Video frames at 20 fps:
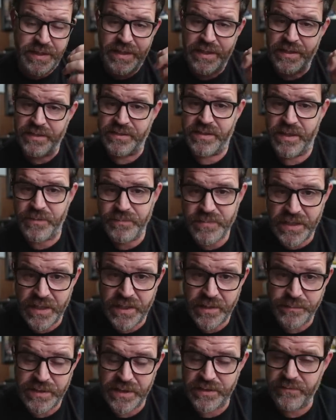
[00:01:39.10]
And
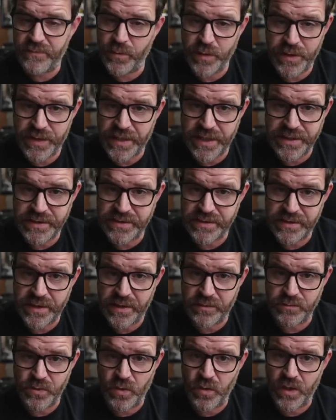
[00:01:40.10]
sometimes even things
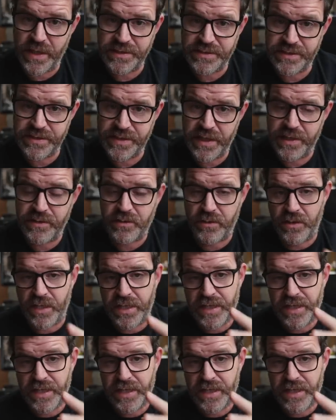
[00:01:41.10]
sound great together.